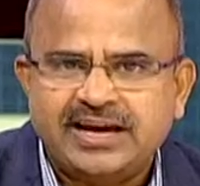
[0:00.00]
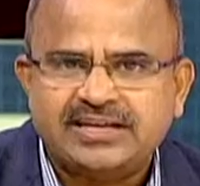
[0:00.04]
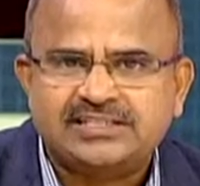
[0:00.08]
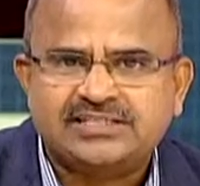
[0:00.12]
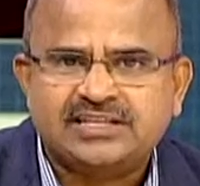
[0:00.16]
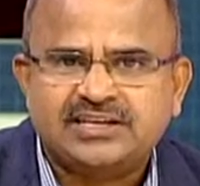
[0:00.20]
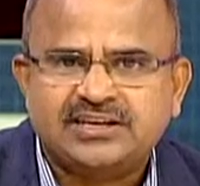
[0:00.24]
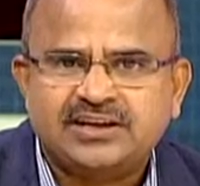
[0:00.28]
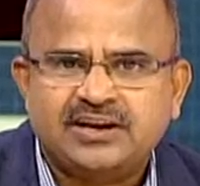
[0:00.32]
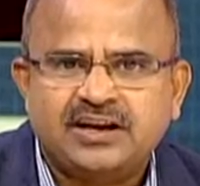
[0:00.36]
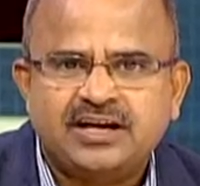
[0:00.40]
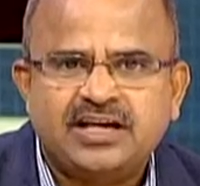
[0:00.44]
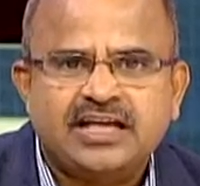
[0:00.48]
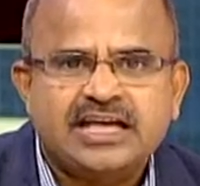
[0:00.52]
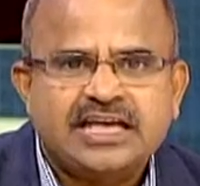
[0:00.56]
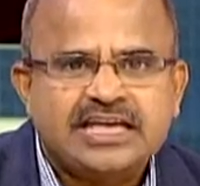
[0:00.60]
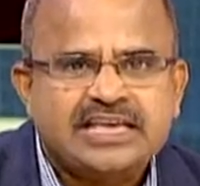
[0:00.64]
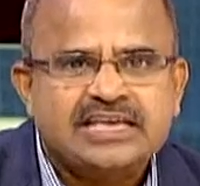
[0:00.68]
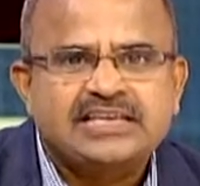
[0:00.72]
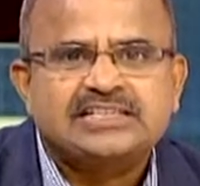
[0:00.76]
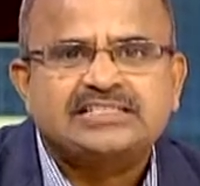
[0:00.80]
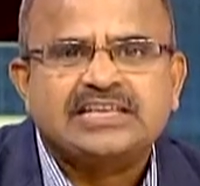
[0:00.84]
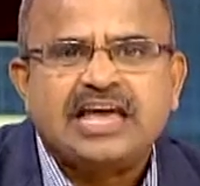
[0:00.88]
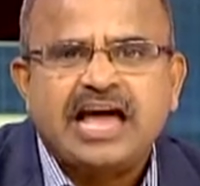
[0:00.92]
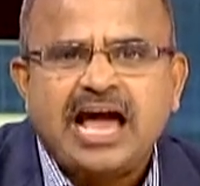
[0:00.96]
etc.,
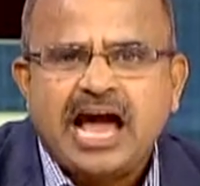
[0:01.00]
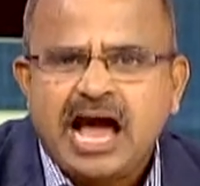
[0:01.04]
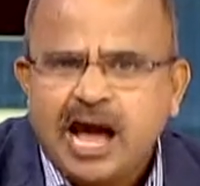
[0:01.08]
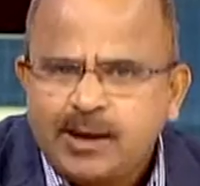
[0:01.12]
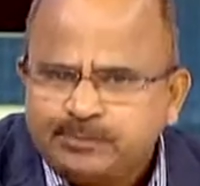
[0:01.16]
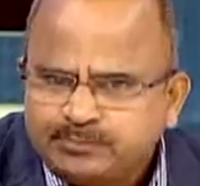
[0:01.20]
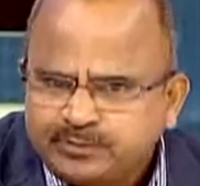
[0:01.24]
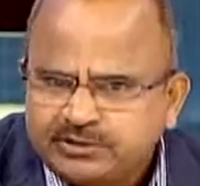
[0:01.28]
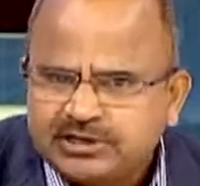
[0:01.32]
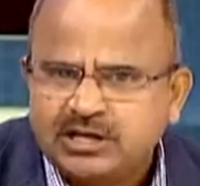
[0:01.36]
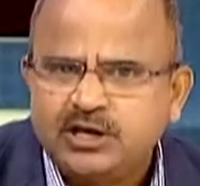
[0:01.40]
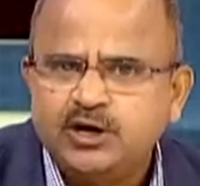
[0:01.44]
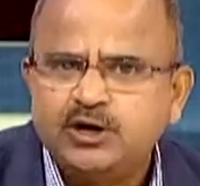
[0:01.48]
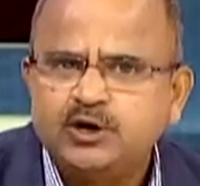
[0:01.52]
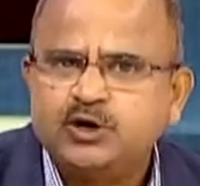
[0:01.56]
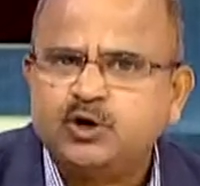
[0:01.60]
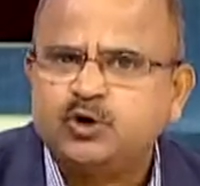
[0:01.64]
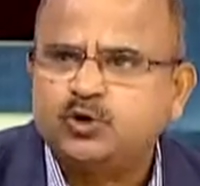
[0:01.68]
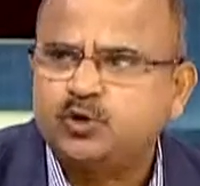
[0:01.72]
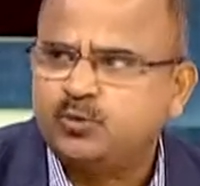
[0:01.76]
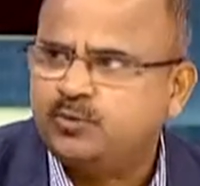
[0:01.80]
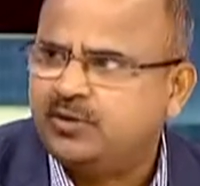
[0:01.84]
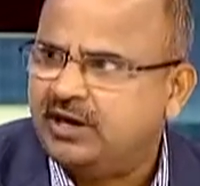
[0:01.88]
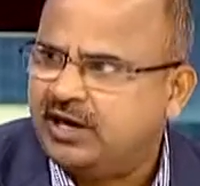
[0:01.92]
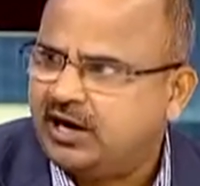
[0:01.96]
is absolutely
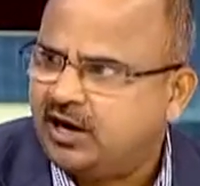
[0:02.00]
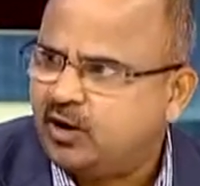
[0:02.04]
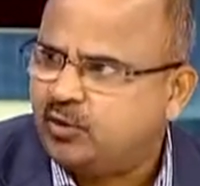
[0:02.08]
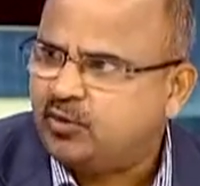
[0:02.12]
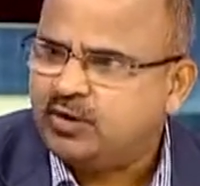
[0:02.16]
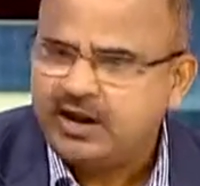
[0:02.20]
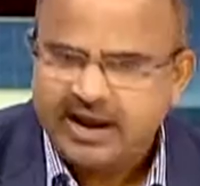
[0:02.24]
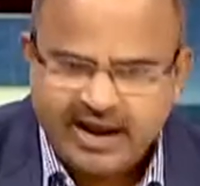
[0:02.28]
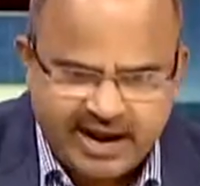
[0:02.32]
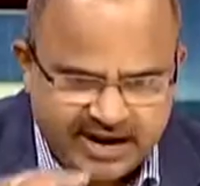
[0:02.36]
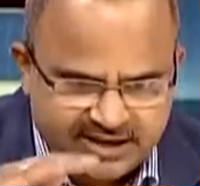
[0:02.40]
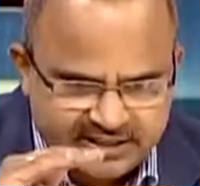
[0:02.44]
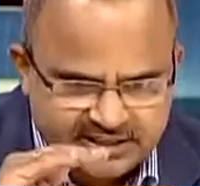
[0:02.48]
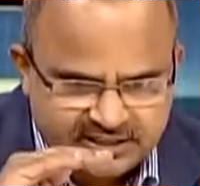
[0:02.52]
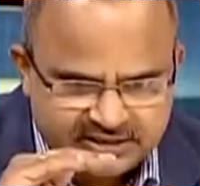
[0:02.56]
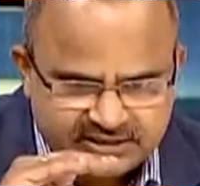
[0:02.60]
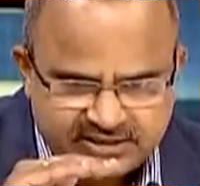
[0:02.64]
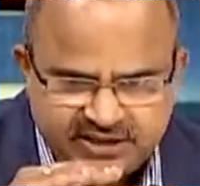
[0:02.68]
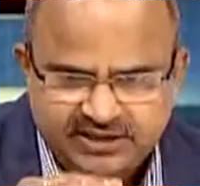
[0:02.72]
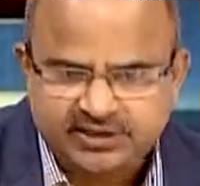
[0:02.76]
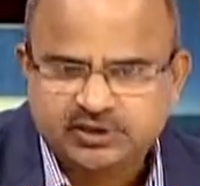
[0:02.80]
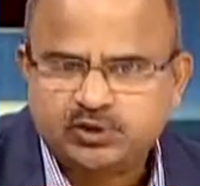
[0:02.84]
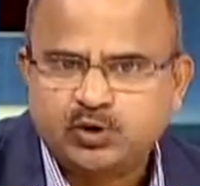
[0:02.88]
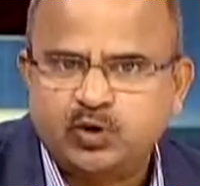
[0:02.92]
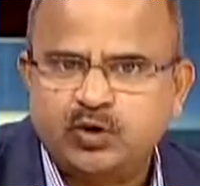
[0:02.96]
to be allowed at the
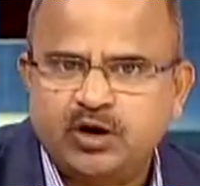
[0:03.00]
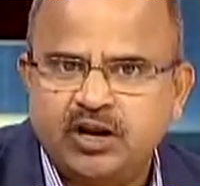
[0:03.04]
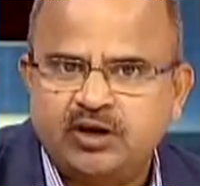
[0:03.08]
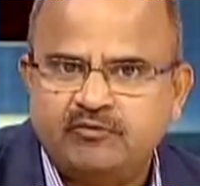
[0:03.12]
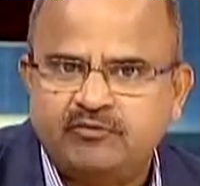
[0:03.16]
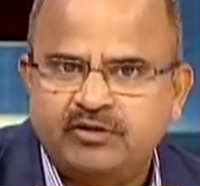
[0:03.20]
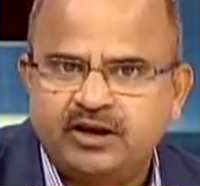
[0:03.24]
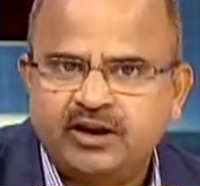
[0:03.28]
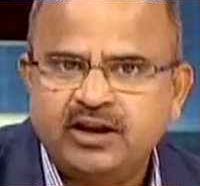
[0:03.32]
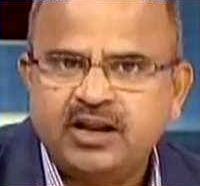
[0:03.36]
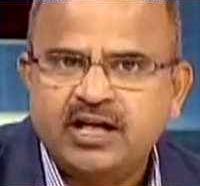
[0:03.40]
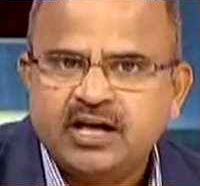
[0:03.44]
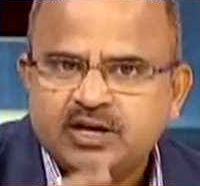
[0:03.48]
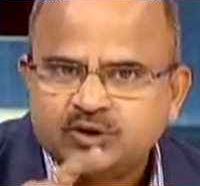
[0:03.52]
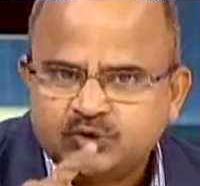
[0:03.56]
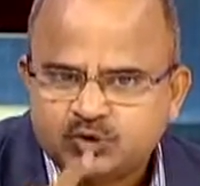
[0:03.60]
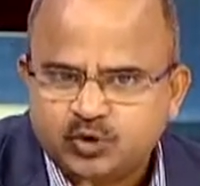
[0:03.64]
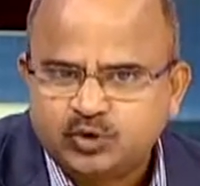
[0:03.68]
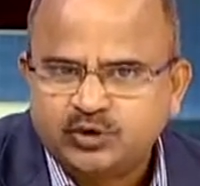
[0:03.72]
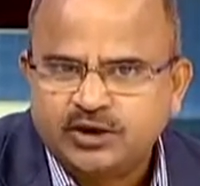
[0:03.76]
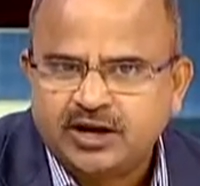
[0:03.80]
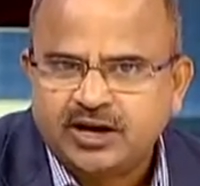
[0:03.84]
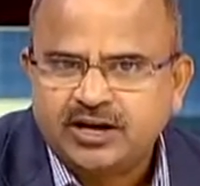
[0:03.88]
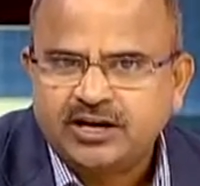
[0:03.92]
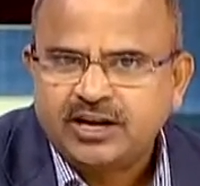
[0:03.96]
threshold level so
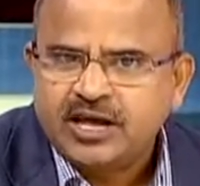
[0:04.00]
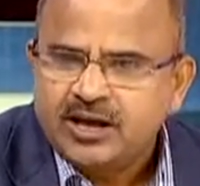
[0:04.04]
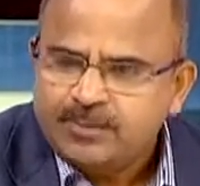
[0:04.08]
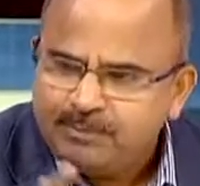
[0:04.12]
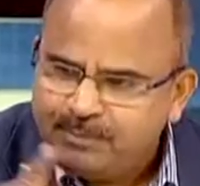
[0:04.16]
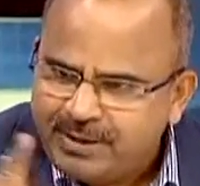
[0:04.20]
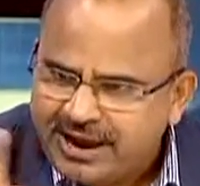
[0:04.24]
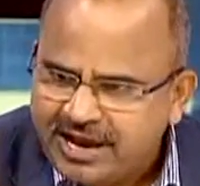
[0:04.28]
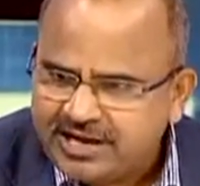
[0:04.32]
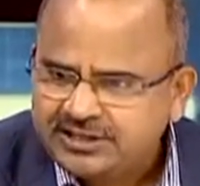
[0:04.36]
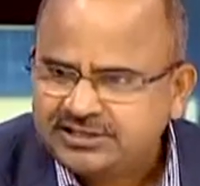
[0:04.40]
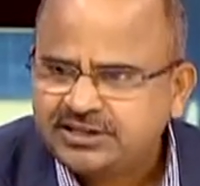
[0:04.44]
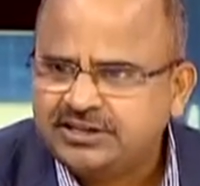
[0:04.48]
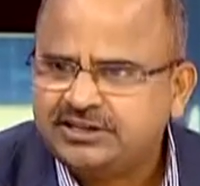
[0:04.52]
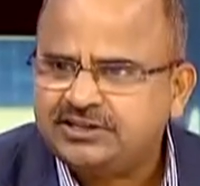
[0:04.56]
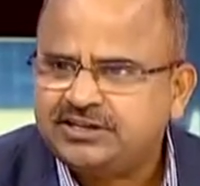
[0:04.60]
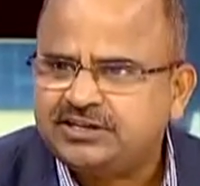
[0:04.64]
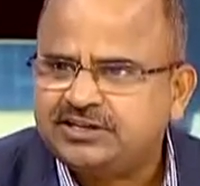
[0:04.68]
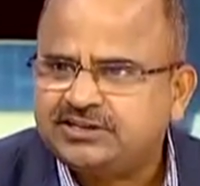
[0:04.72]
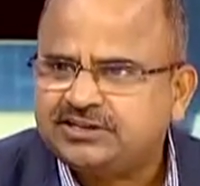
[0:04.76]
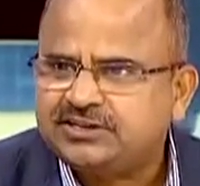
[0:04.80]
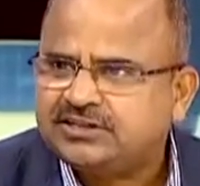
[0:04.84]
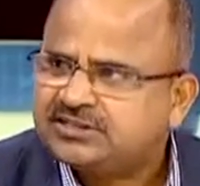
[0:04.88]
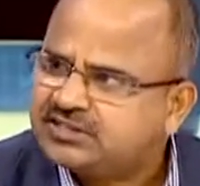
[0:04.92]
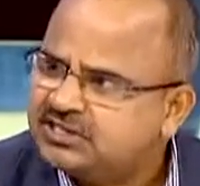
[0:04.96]
that patient
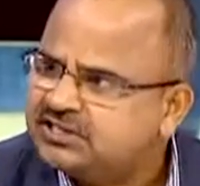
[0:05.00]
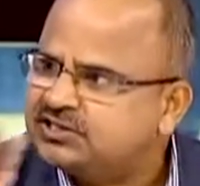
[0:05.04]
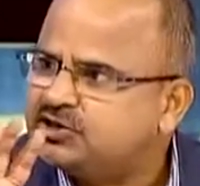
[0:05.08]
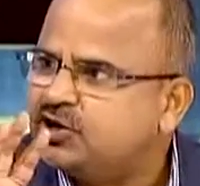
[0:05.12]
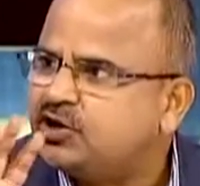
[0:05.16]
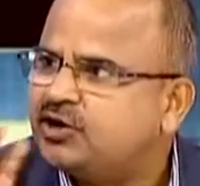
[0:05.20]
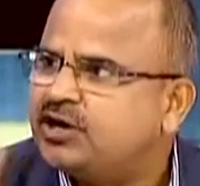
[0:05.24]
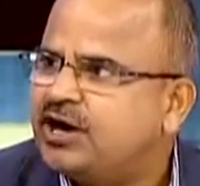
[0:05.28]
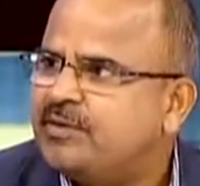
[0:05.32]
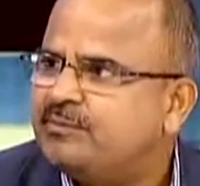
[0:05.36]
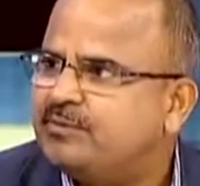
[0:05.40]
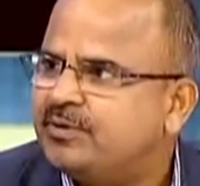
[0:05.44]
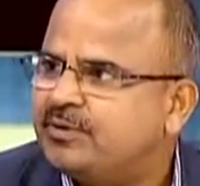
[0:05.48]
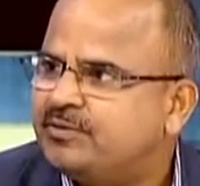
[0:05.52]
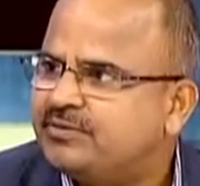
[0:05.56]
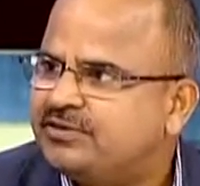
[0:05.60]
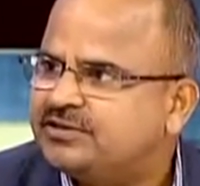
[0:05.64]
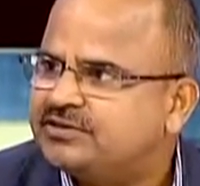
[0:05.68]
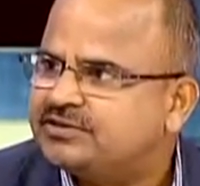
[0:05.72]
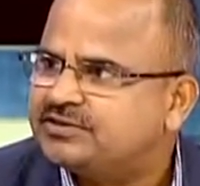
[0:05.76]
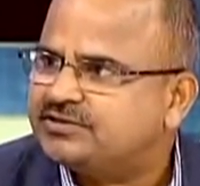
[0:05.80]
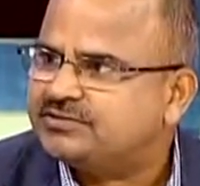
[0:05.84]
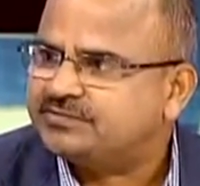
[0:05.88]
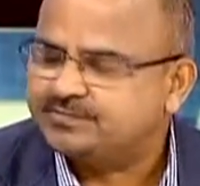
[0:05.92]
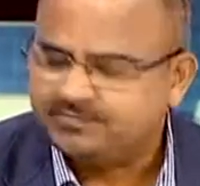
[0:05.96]
interest is not
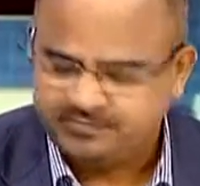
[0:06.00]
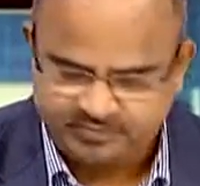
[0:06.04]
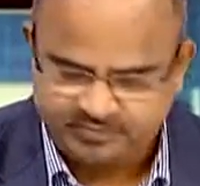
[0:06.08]
compromised.